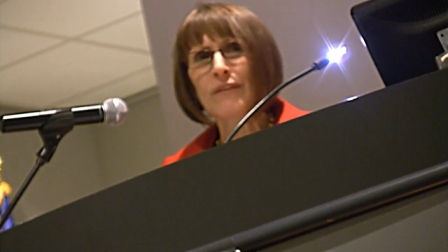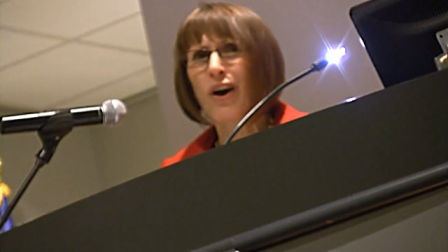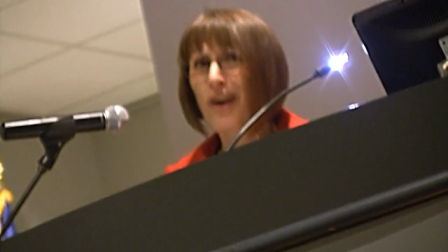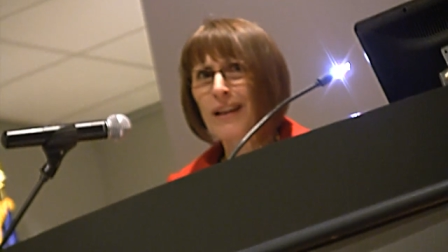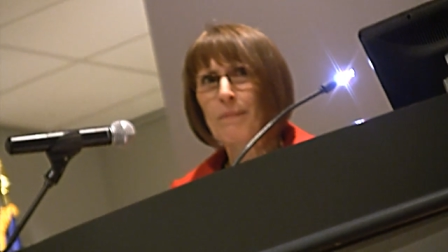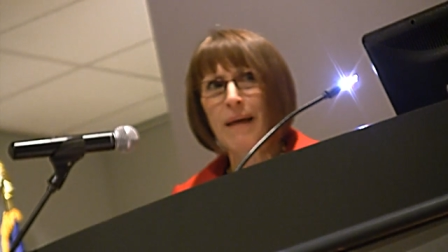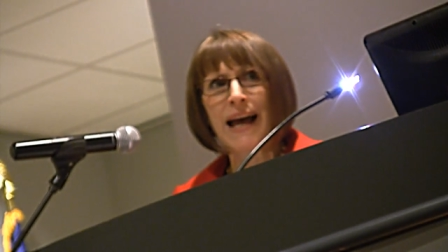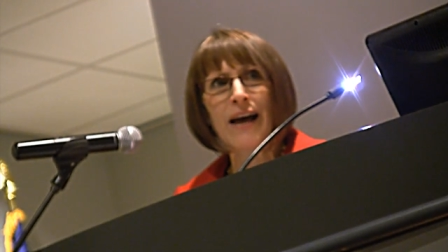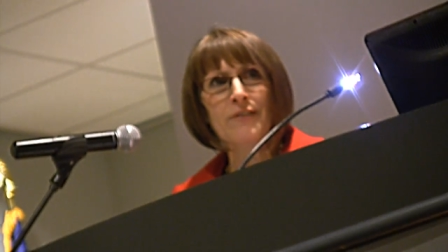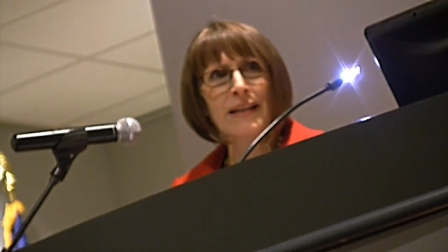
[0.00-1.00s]
all
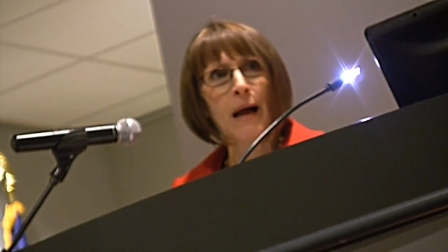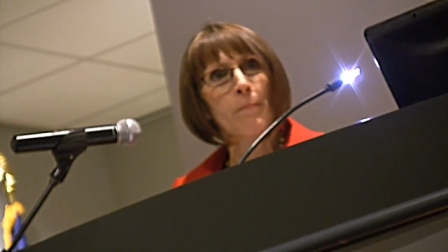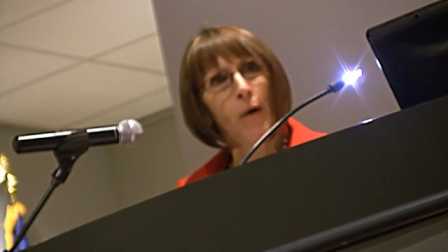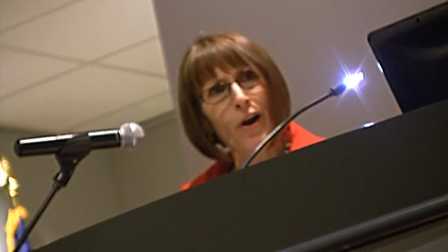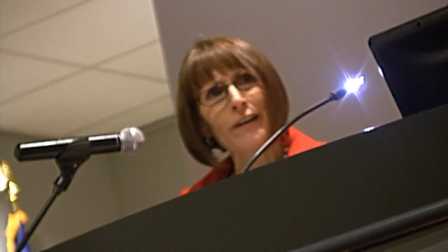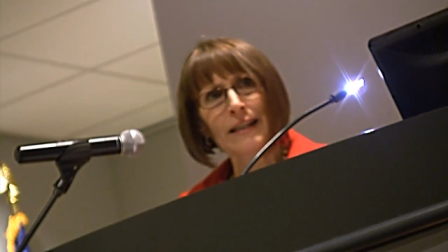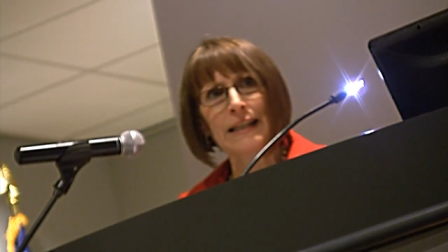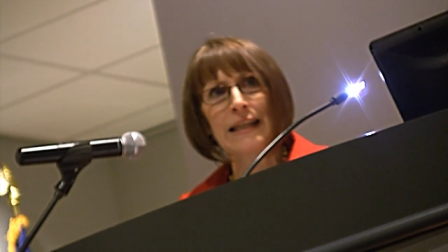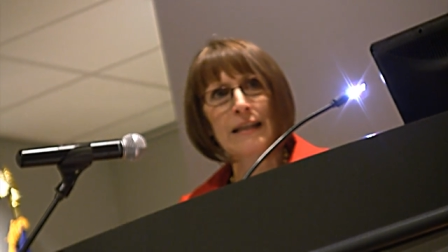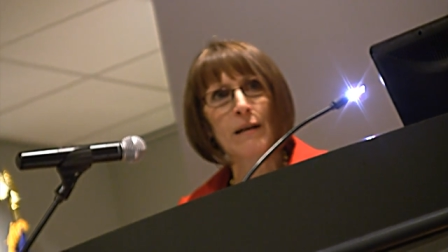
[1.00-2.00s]
about um,
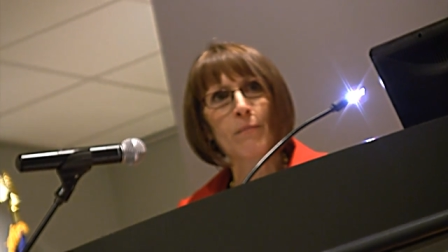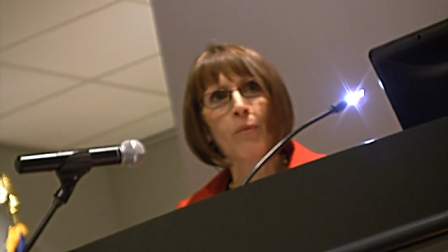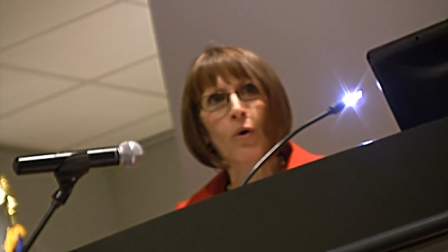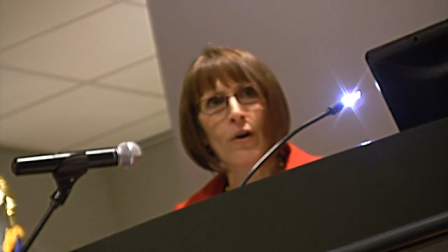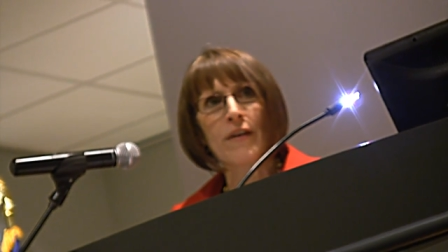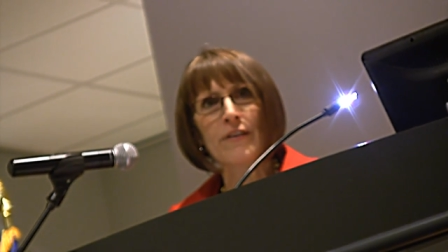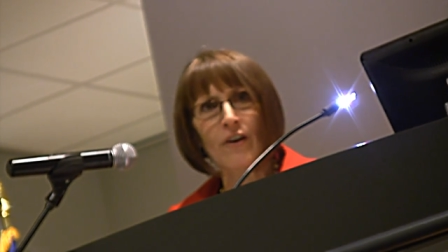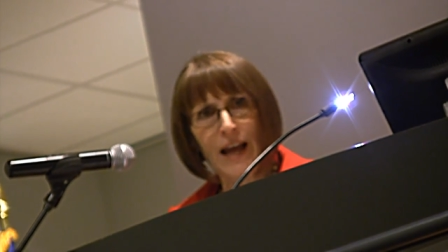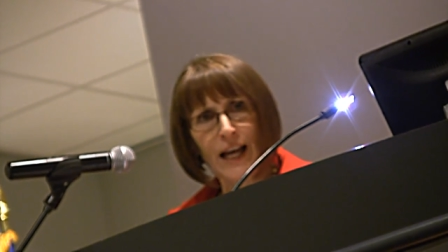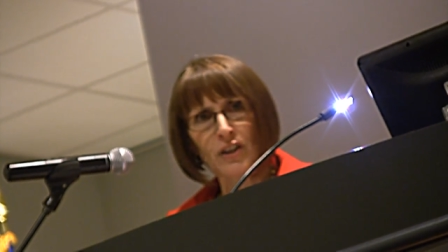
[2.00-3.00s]
marketing more than they're
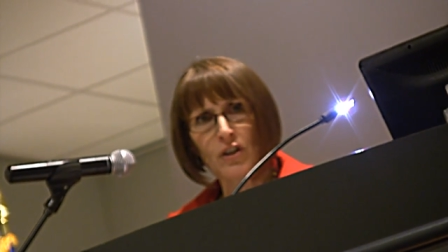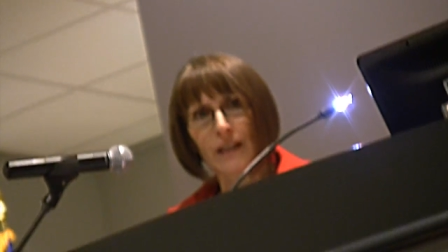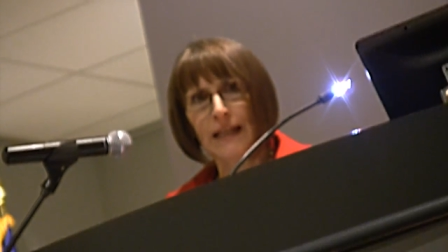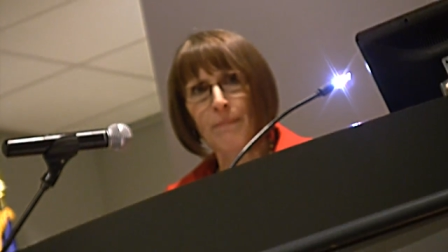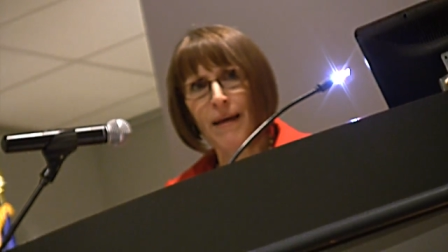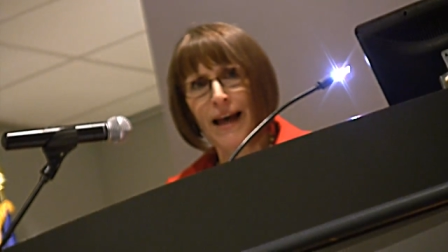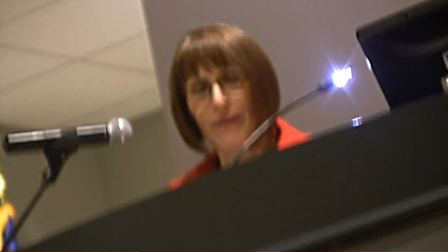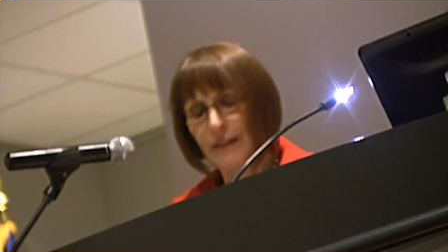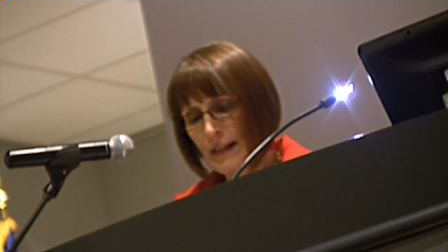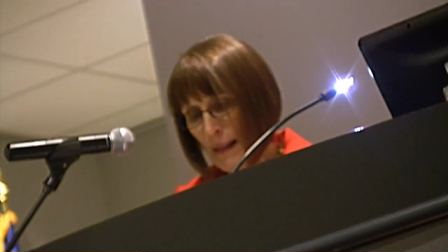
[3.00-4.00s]
actually
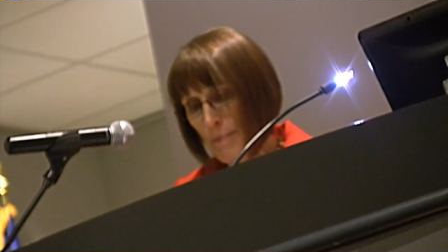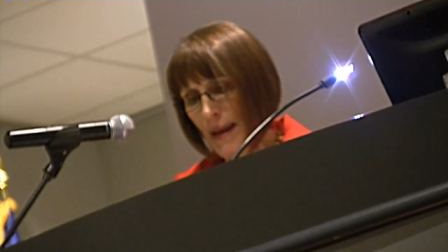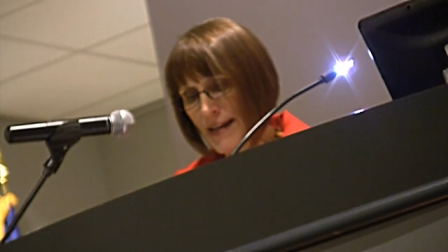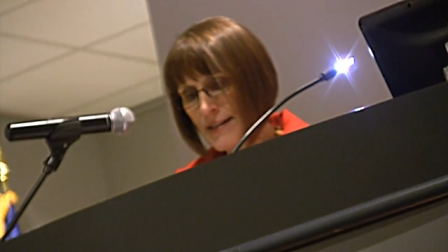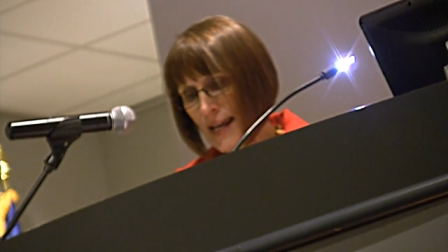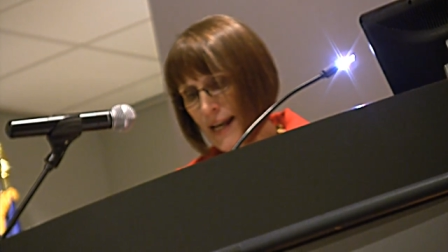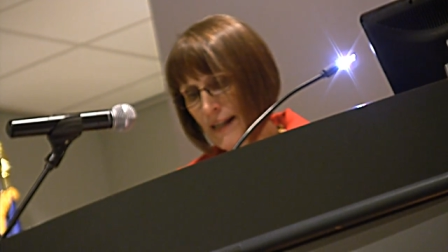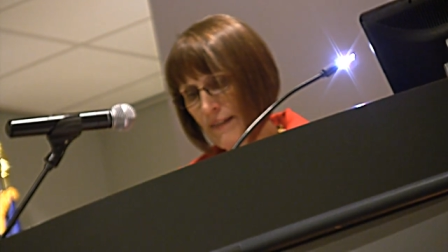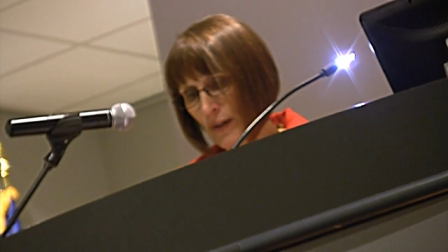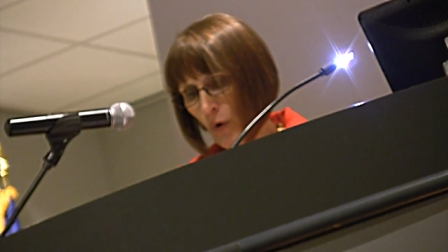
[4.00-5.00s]
about
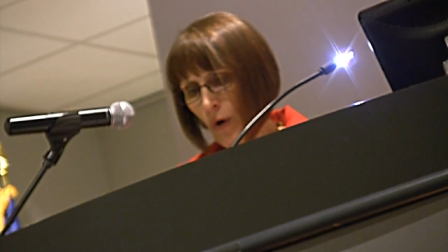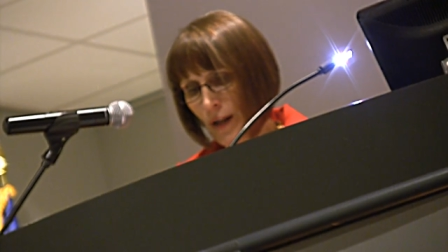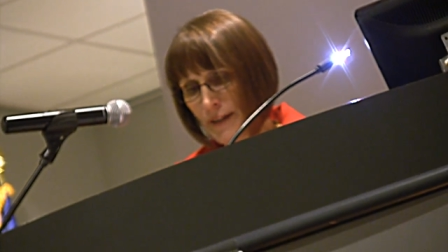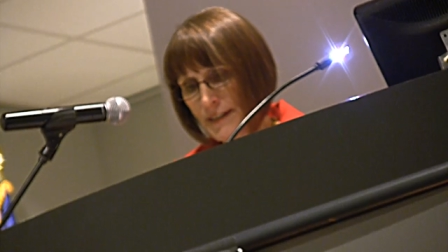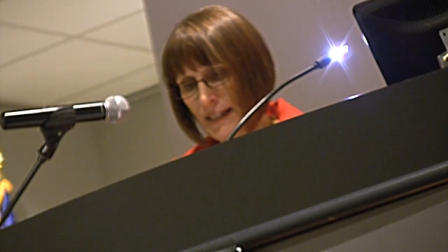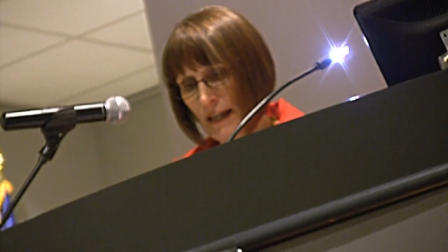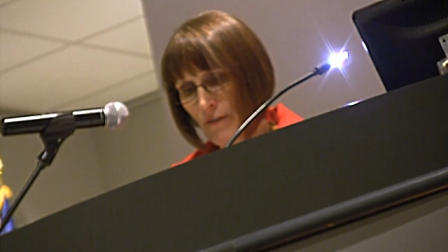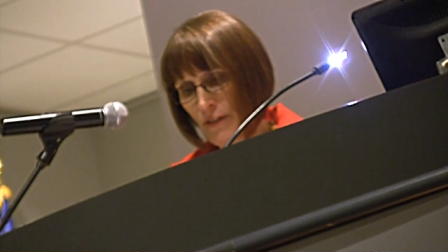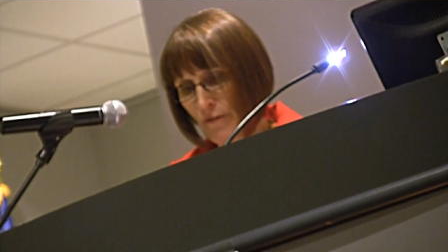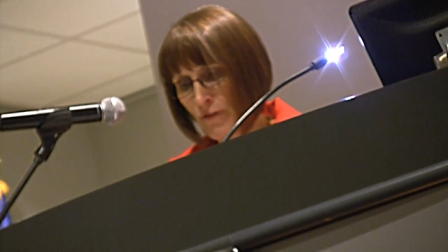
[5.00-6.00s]
maintaining the quality
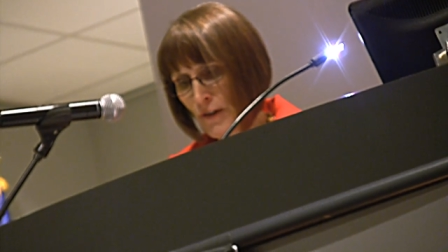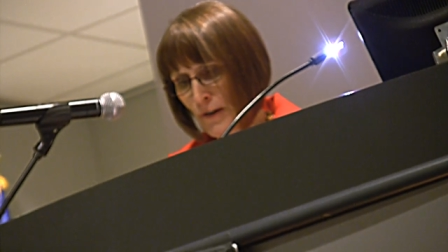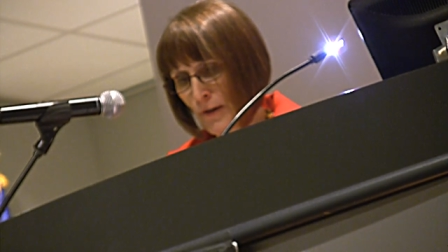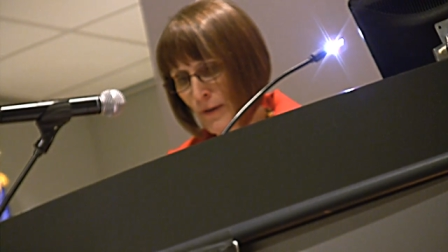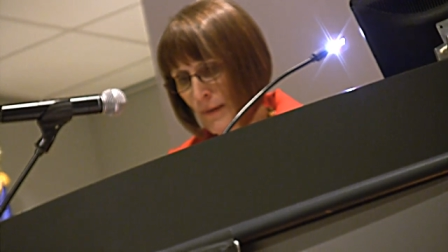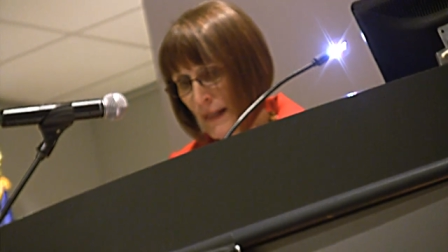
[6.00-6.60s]
of the food.